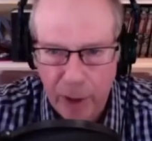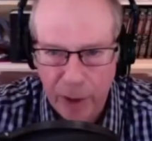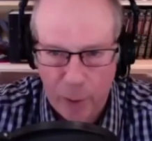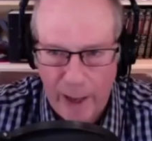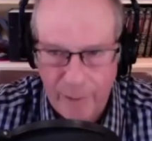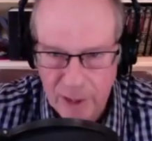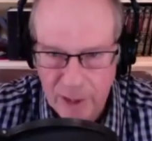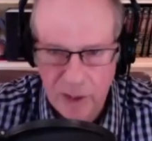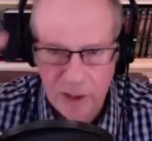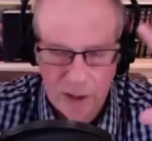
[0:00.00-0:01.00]
we have. This
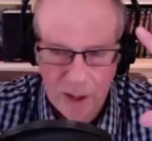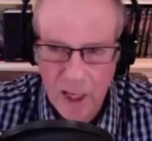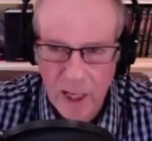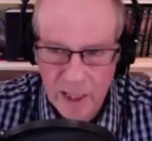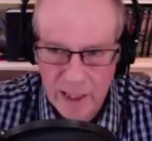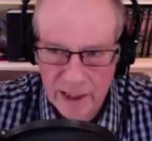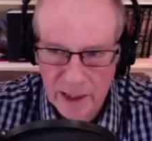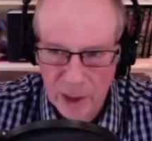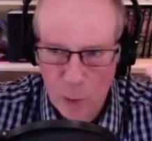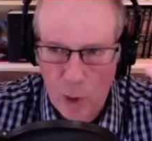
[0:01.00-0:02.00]
is this
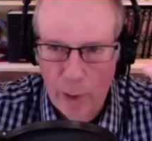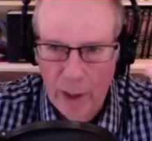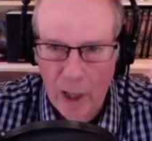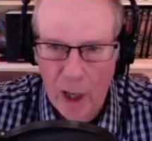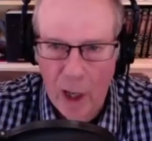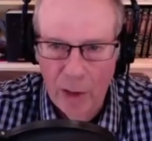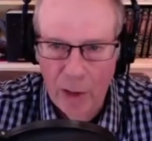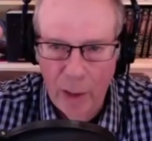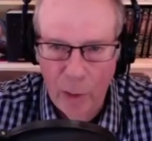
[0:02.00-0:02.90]
is what we call the